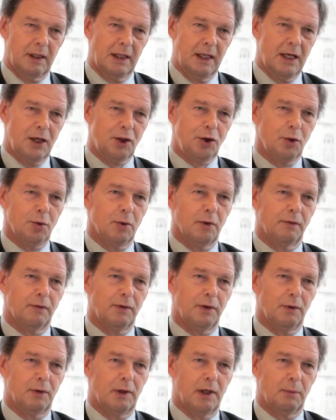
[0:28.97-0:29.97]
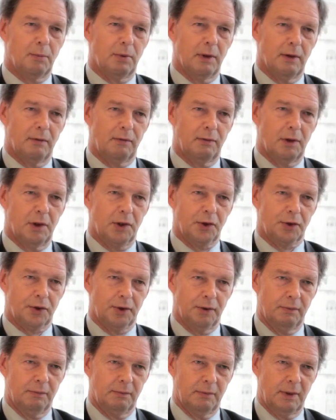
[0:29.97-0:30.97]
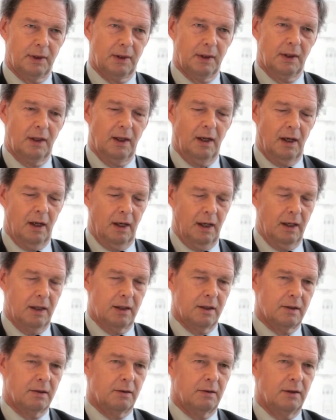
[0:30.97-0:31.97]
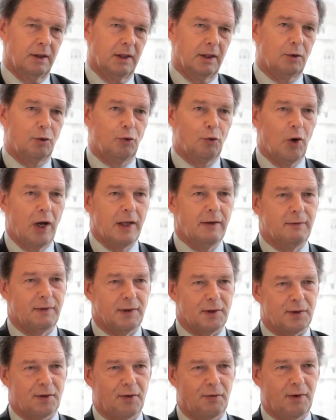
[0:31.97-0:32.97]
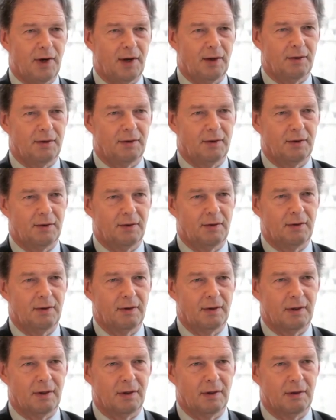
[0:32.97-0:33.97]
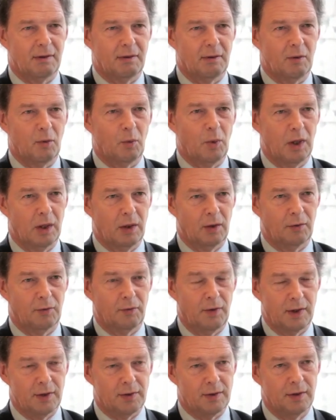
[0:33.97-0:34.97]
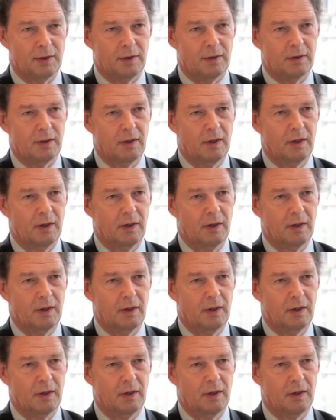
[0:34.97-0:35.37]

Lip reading: issue of nuclear proliferation is the gravest threat that the world faces,